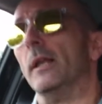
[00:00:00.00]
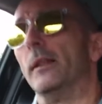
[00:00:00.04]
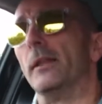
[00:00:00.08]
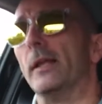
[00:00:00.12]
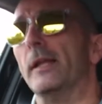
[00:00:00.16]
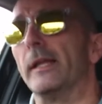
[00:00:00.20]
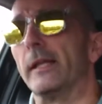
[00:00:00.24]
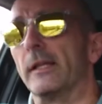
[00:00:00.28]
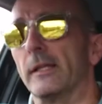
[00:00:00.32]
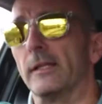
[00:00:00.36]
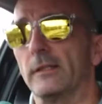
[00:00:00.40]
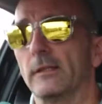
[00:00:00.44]

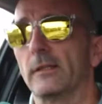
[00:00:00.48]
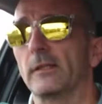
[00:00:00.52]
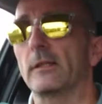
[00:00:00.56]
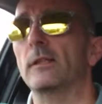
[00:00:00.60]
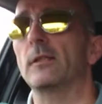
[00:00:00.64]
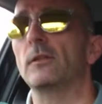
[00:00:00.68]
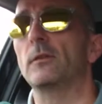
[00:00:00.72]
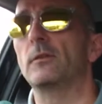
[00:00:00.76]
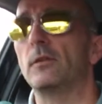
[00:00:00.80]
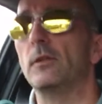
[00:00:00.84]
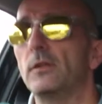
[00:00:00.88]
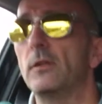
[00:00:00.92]
may be, then
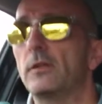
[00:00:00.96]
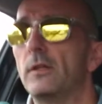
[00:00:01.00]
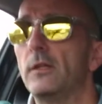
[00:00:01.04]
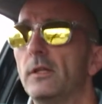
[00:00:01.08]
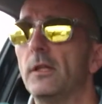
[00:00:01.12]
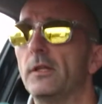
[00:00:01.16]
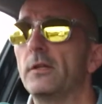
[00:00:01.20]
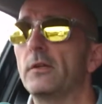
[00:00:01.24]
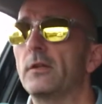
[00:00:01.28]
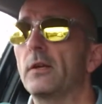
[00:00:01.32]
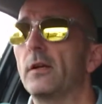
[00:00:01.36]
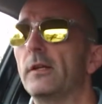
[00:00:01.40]

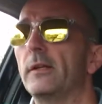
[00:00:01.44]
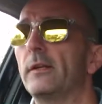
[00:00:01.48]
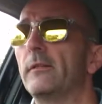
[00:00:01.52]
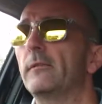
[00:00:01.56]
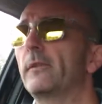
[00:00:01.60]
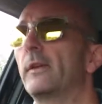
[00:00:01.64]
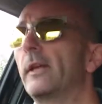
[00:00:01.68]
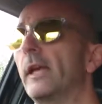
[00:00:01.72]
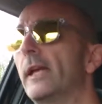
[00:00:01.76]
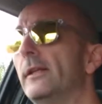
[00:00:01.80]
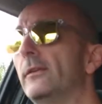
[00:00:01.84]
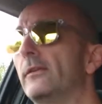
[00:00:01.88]
you kind
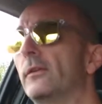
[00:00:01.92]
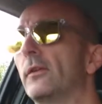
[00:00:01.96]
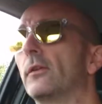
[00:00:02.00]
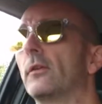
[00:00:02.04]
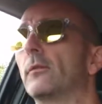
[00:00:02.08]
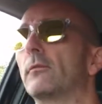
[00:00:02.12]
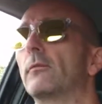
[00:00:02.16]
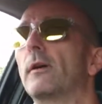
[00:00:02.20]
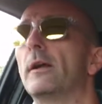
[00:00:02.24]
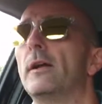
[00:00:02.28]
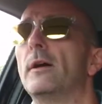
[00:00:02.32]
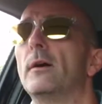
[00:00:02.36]
of get into
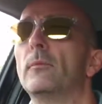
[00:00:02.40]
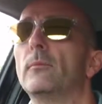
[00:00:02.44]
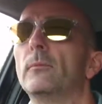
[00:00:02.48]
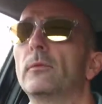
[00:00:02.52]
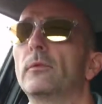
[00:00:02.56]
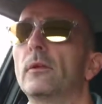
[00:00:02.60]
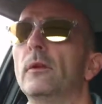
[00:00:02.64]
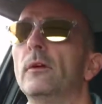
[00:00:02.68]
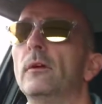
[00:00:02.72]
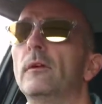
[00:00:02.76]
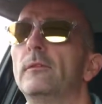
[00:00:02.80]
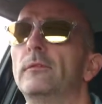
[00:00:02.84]
the
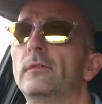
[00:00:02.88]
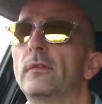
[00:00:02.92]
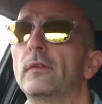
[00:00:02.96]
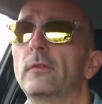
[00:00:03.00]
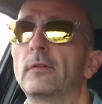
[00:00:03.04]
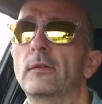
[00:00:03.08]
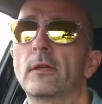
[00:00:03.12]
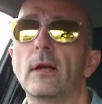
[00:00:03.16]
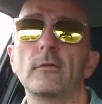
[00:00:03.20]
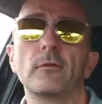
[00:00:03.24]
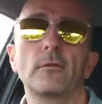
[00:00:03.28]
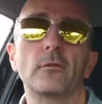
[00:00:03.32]
realms of
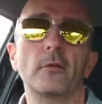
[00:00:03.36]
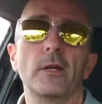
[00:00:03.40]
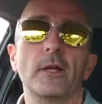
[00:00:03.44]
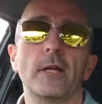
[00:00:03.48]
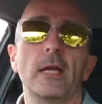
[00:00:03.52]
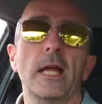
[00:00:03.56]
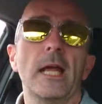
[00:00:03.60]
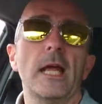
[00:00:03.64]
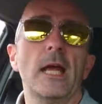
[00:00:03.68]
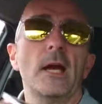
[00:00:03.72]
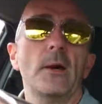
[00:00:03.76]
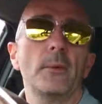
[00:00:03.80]
discovery
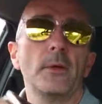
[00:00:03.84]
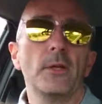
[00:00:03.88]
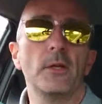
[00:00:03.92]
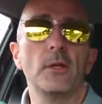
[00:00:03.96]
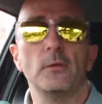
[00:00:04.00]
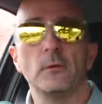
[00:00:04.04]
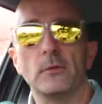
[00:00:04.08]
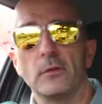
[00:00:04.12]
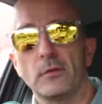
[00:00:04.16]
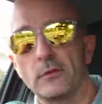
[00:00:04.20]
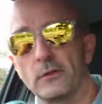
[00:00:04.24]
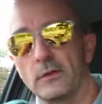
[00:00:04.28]
and how are
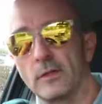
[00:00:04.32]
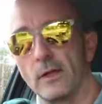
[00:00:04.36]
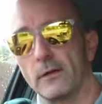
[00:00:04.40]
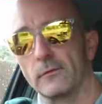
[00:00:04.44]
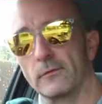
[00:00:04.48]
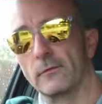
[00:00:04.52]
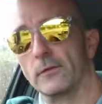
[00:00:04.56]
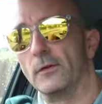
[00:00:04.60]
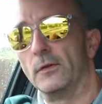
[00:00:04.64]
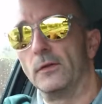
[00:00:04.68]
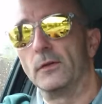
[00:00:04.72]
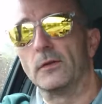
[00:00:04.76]
you
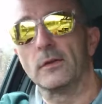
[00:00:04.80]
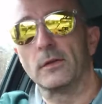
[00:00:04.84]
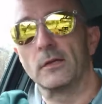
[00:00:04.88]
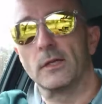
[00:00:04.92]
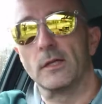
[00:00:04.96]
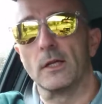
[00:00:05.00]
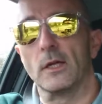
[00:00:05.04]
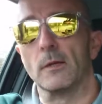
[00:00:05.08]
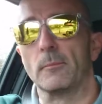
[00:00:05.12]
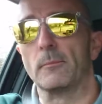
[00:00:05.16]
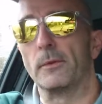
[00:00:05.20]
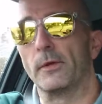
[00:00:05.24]
discovered,
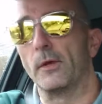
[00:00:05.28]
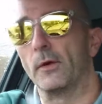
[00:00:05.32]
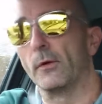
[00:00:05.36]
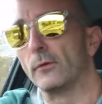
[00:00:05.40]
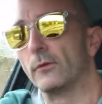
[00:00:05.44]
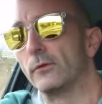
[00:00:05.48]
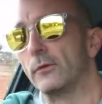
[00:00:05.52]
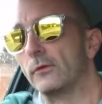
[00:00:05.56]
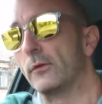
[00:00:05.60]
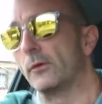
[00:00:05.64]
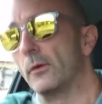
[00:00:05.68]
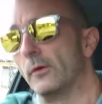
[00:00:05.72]
you know,
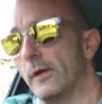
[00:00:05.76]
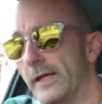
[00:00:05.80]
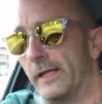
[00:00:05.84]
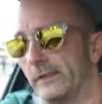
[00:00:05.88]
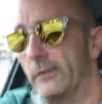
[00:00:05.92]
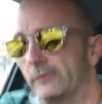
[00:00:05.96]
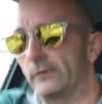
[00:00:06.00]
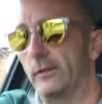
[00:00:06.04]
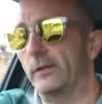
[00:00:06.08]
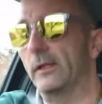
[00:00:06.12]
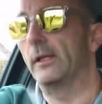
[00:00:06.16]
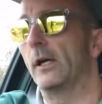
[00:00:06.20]
beyond your
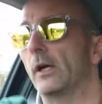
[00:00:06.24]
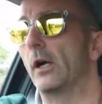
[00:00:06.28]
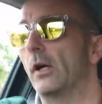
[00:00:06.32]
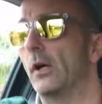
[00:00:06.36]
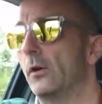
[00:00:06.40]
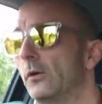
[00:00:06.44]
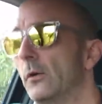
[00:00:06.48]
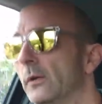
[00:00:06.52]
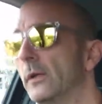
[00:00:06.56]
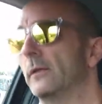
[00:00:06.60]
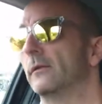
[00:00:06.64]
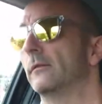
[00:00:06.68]

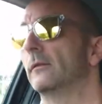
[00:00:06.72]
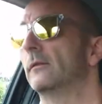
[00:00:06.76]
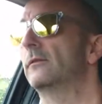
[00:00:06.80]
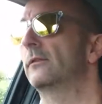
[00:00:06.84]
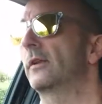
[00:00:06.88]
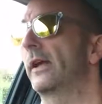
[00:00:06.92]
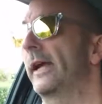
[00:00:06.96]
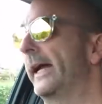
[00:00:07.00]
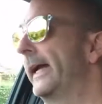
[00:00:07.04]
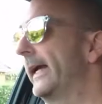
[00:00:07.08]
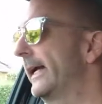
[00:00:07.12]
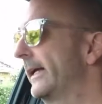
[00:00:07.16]
SEO and
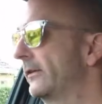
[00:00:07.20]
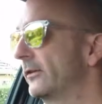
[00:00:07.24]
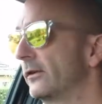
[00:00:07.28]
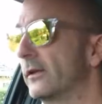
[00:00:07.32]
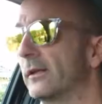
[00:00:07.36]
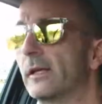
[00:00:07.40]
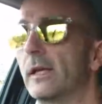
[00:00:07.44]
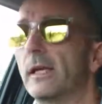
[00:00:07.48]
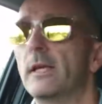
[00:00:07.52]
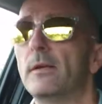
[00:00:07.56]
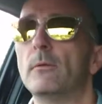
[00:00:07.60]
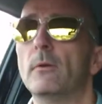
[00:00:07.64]
tags
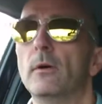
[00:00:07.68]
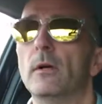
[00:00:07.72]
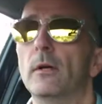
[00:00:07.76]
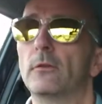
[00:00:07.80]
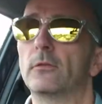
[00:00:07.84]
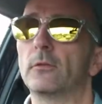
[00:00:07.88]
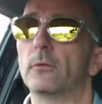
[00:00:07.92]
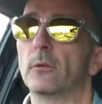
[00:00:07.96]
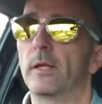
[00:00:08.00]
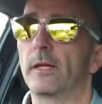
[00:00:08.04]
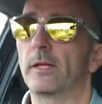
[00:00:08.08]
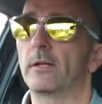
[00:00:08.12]
and
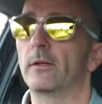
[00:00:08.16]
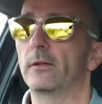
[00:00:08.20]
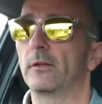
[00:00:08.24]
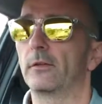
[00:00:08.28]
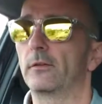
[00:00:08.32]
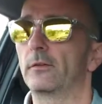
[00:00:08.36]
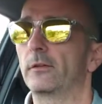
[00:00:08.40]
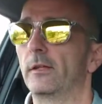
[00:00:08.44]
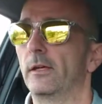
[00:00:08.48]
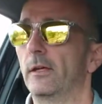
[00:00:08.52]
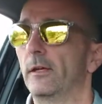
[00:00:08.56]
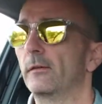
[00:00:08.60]
keywords and that kind
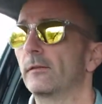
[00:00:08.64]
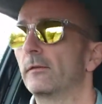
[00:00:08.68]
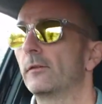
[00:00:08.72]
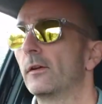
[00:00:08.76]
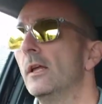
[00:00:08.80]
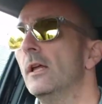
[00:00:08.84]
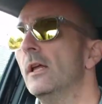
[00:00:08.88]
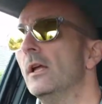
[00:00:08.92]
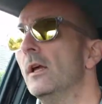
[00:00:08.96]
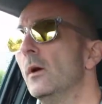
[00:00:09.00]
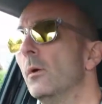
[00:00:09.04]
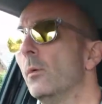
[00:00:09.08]
of stuff.
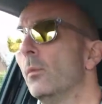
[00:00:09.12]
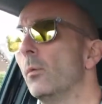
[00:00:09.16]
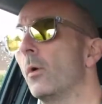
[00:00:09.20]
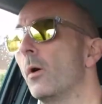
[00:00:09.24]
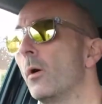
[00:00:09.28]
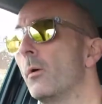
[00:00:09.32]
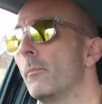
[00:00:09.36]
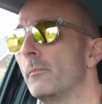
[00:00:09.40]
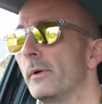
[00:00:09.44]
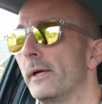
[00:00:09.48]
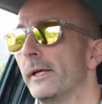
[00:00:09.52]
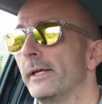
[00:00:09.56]

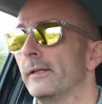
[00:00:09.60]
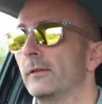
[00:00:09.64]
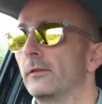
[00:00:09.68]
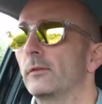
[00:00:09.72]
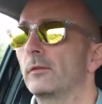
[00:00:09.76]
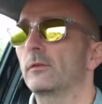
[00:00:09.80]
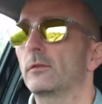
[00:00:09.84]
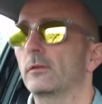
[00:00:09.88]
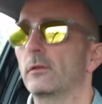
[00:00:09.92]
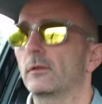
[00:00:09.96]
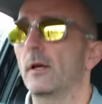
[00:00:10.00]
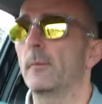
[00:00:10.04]
What
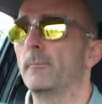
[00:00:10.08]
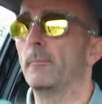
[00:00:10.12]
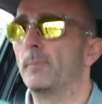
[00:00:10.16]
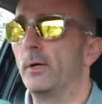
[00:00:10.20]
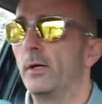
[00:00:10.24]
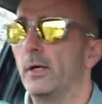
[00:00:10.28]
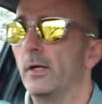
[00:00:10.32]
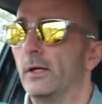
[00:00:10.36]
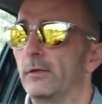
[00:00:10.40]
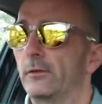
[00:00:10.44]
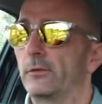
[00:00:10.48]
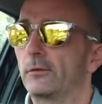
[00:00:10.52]
makes a
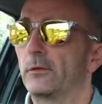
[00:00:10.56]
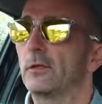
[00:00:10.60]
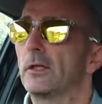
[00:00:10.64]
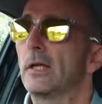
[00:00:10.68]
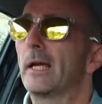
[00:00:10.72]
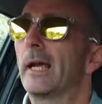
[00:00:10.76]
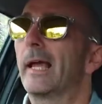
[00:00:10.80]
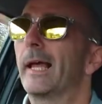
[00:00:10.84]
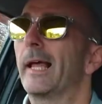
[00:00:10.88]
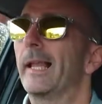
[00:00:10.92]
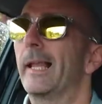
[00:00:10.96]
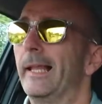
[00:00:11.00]

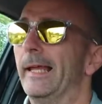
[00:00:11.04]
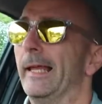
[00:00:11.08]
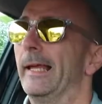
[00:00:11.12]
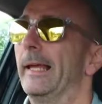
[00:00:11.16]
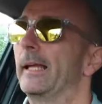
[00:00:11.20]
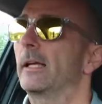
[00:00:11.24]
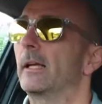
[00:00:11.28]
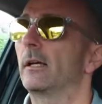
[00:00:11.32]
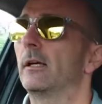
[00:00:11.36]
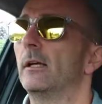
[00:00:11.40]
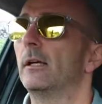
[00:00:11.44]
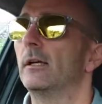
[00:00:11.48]
person click
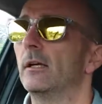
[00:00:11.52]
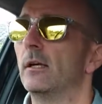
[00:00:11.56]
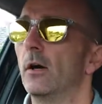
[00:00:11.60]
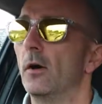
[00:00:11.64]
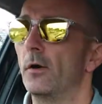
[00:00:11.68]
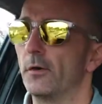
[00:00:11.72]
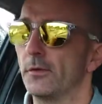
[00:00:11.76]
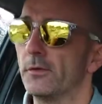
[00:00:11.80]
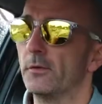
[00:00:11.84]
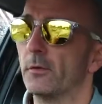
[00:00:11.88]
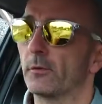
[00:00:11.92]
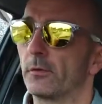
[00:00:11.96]

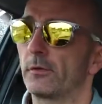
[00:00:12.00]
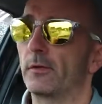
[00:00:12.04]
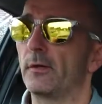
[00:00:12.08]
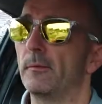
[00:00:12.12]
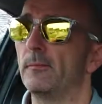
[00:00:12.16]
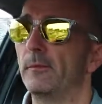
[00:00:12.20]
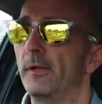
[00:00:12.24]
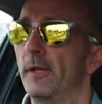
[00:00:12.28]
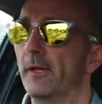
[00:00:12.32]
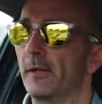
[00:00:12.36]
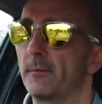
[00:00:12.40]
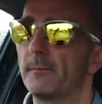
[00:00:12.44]
on your
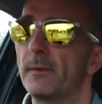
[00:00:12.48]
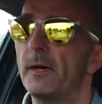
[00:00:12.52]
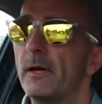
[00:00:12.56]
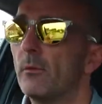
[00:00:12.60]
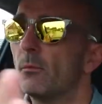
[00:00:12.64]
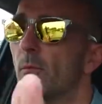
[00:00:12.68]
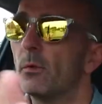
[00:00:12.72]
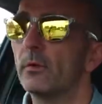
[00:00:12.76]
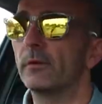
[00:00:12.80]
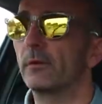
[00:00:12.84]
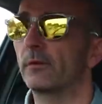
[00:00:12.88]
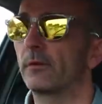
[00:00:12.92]
thumbnail? No
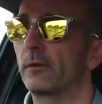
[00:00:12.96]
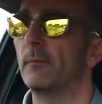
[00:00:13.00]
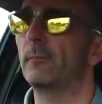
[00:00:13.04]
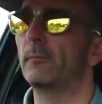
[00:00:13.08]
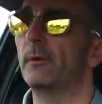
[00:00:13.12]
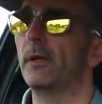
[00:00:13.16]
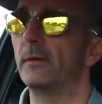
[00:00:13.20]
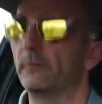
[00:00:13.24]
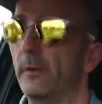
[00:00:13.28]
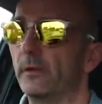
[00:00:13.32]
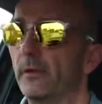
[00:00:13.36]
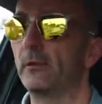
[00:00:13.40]
matter what the
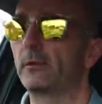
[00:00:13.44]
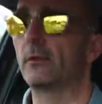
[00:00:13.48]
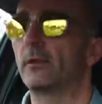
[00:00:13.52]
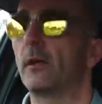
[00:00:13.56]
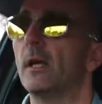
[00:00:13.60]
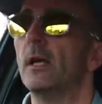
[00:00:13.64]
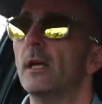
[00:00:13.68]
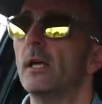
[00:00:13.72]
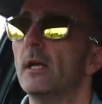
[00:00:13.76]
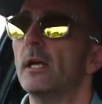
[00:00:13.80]
thumbnail is,